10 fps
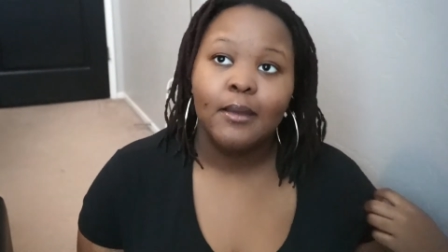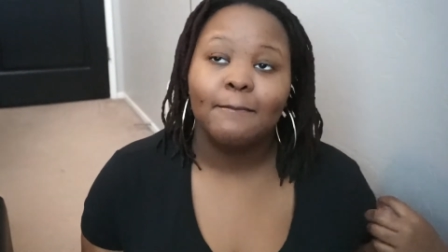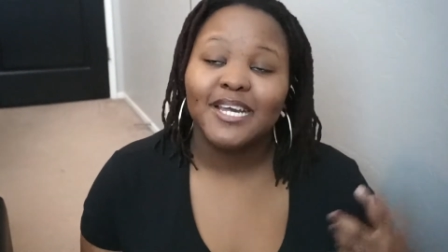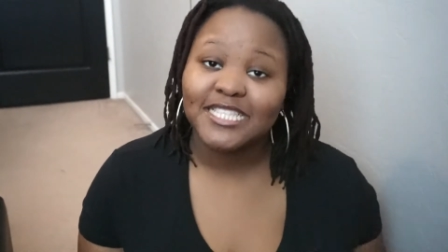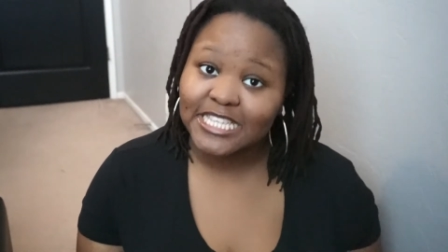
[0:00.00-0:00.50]

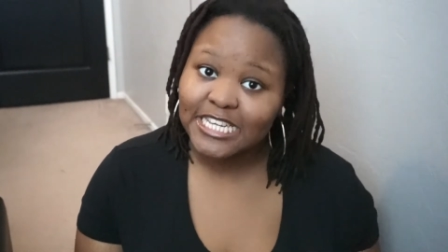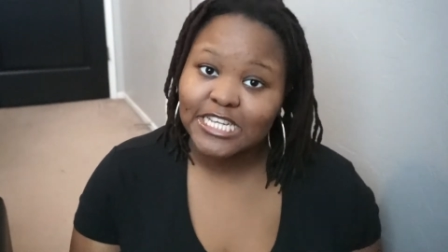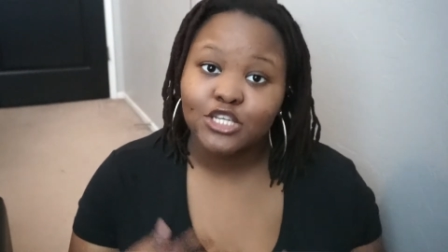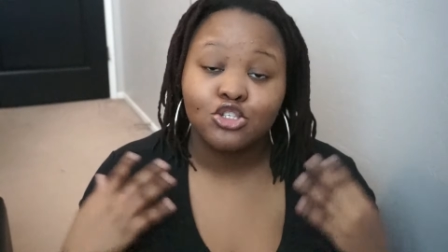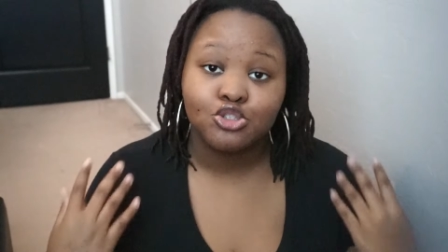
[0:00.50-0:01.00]
My skin
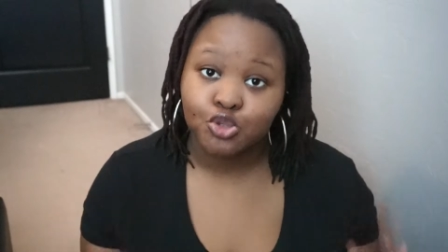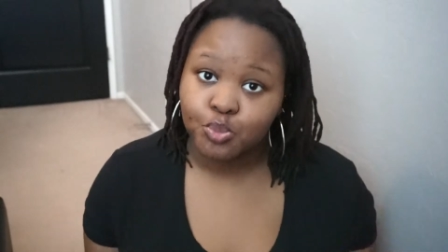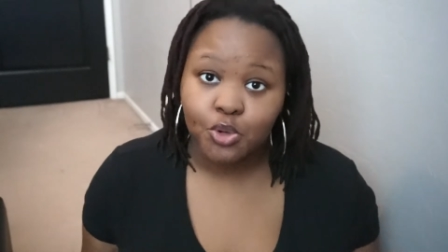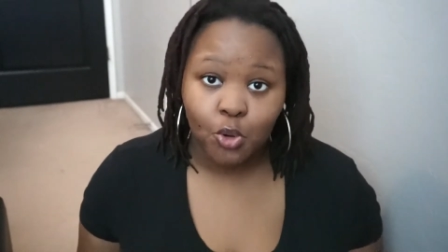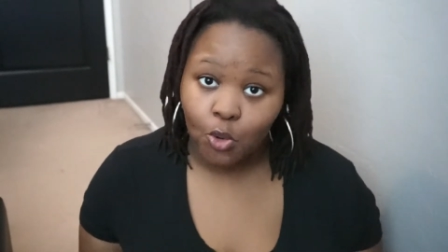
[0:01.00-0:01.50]
is
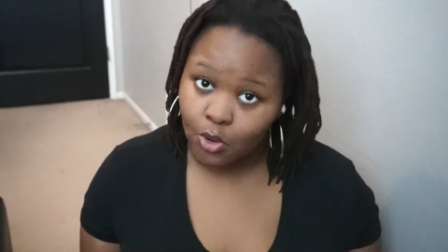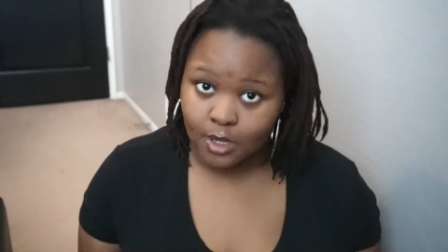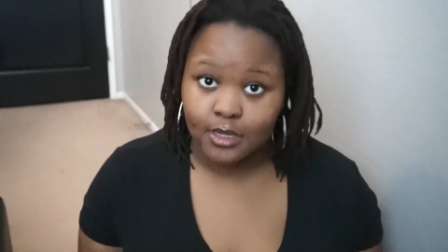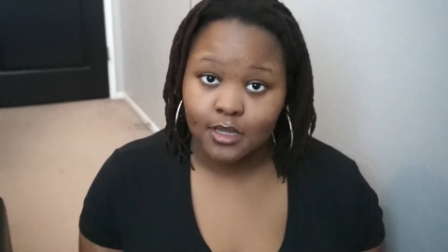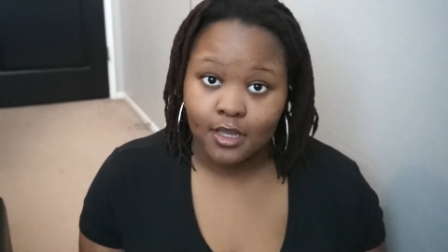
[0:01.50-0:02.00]
super
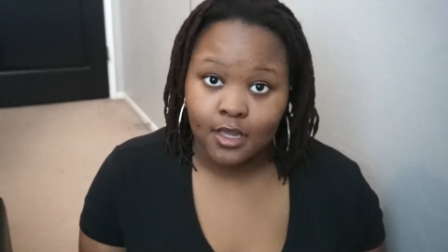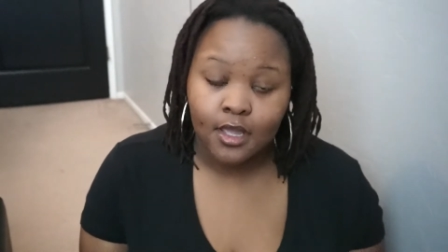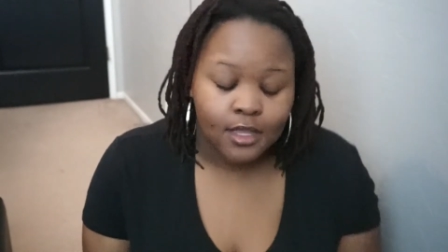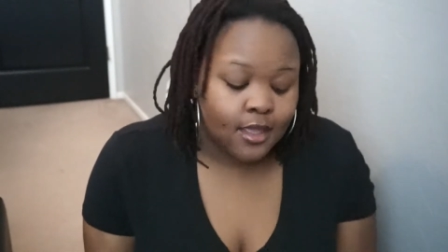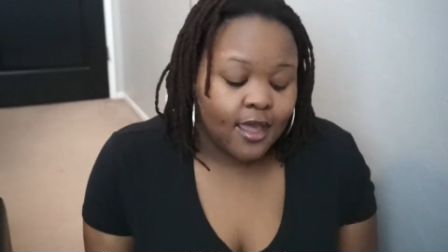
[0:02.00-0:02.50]
oily.
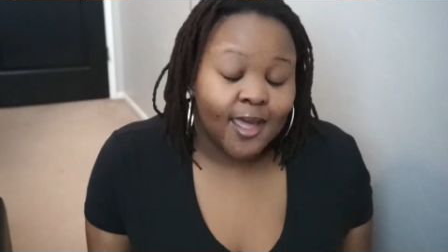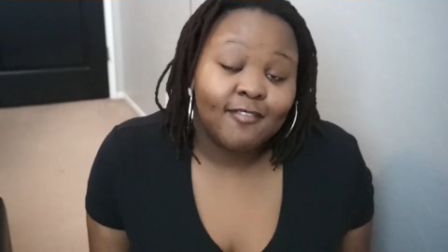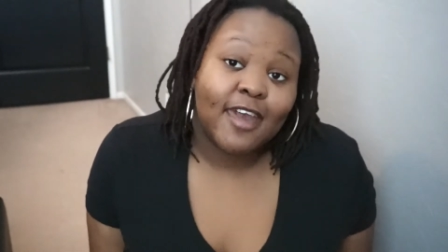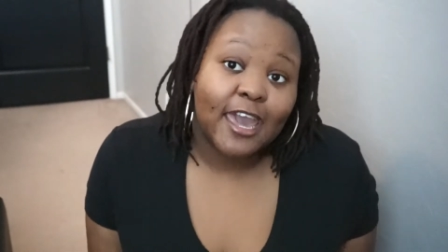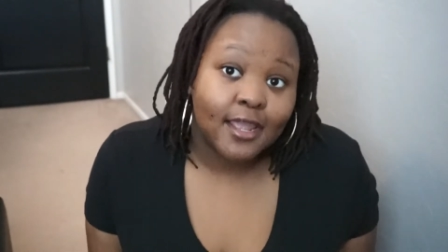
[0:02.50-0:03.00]
I
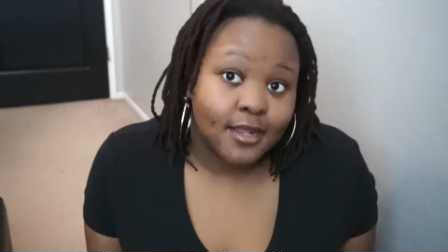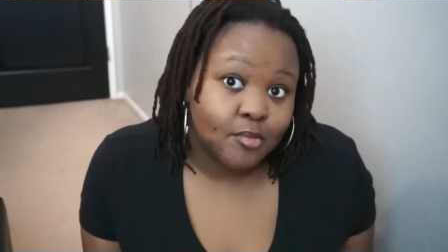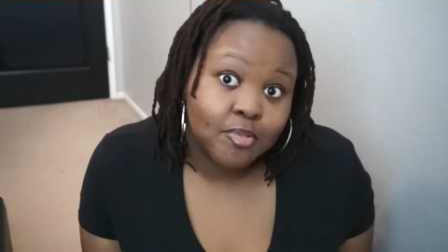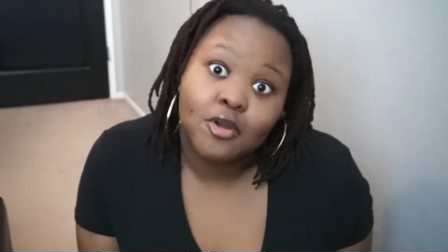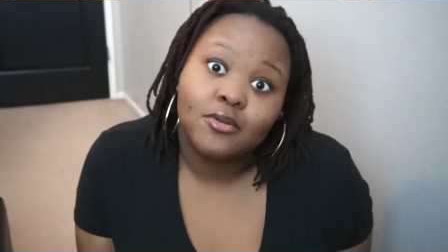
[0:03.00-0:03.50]
have acne
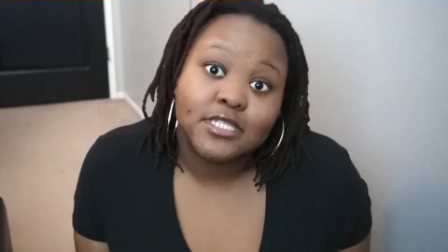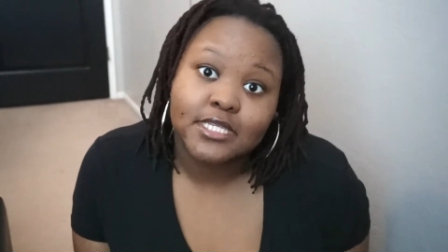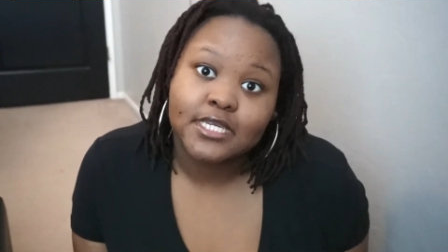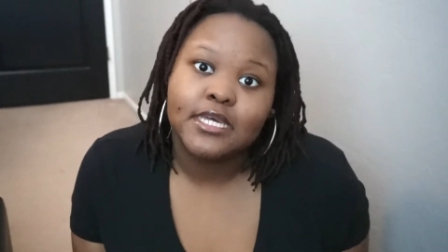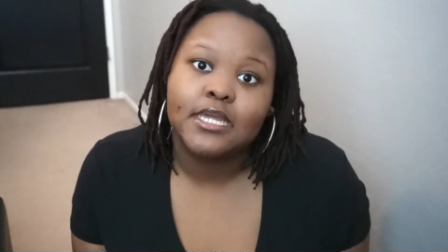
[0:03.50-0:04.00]
prone
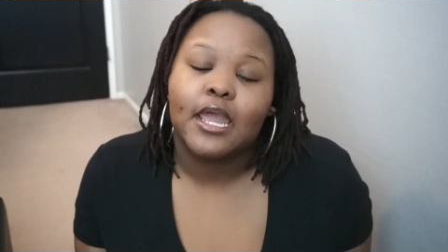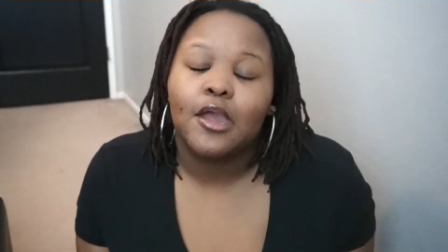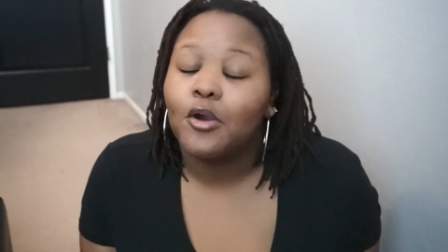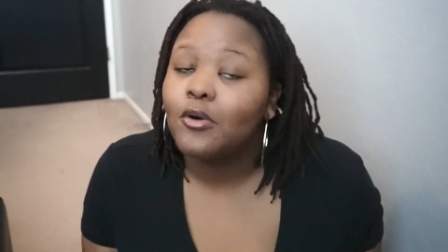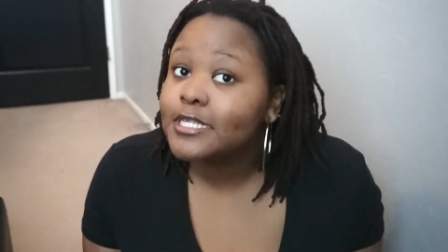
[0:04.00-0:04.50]
skin.
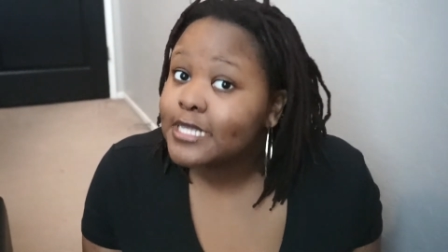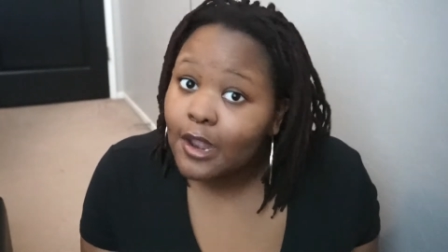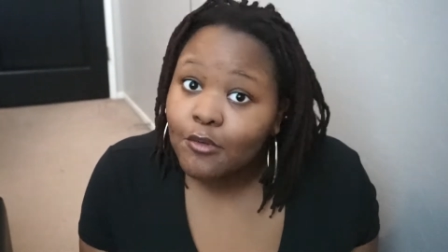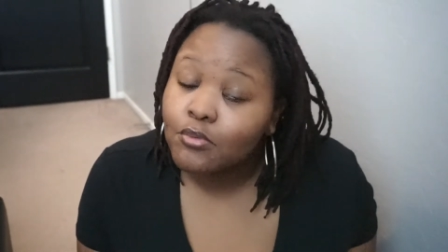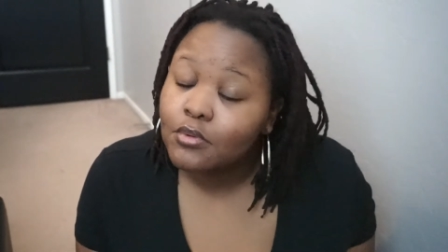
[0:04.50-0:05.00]
I always
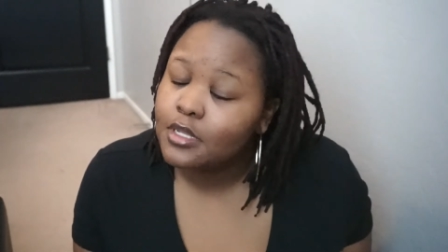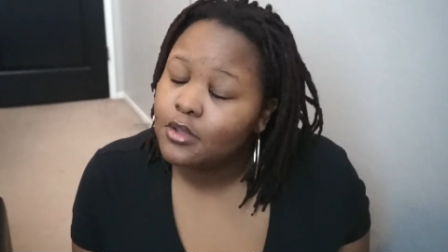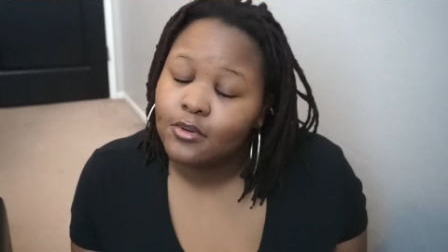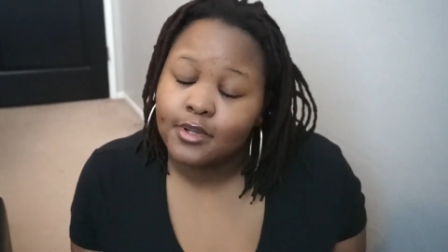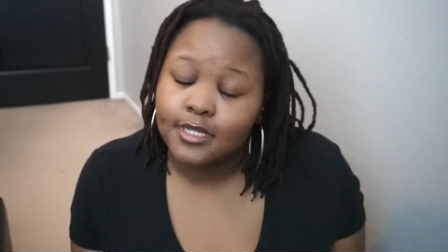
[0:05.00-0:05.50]
had a really
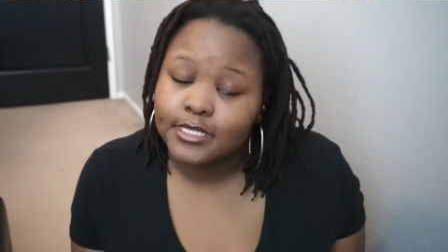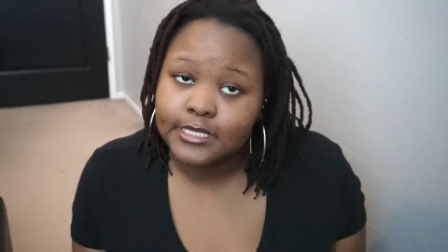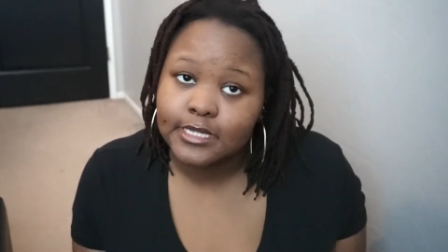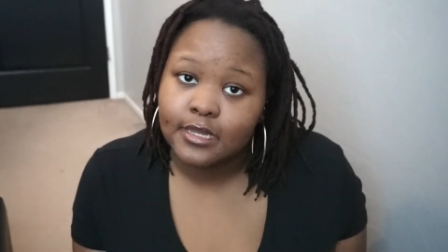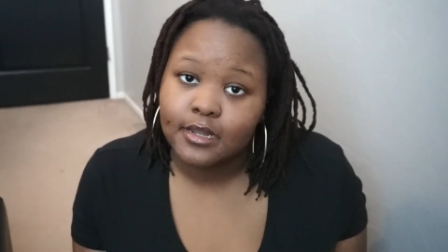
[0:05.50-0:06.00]
oily
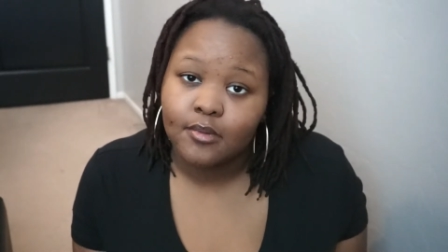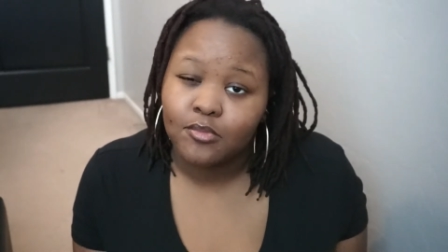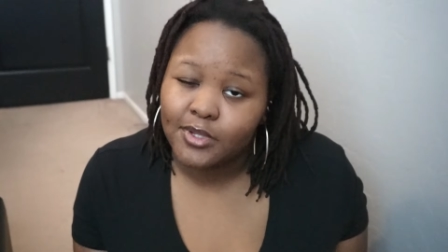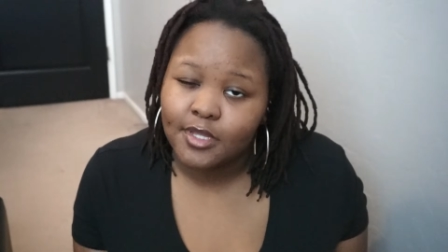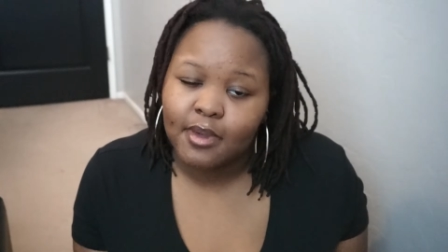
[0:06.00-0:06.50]
skin,
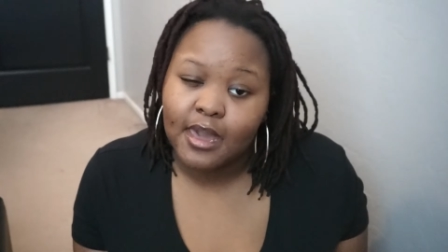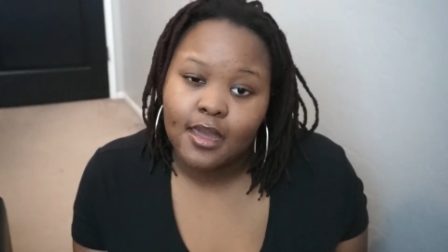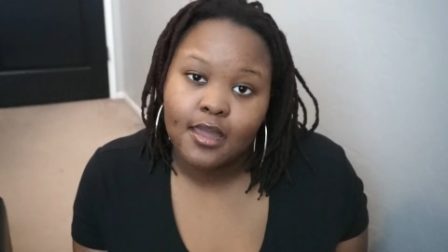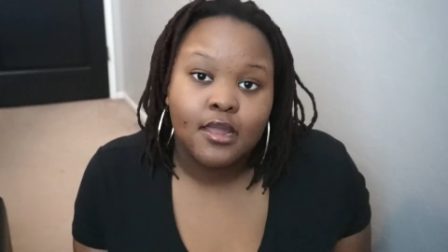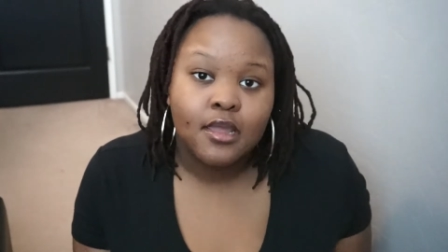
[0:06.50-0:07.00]
really
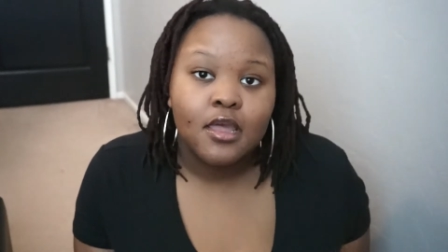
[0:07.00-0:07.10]
bad.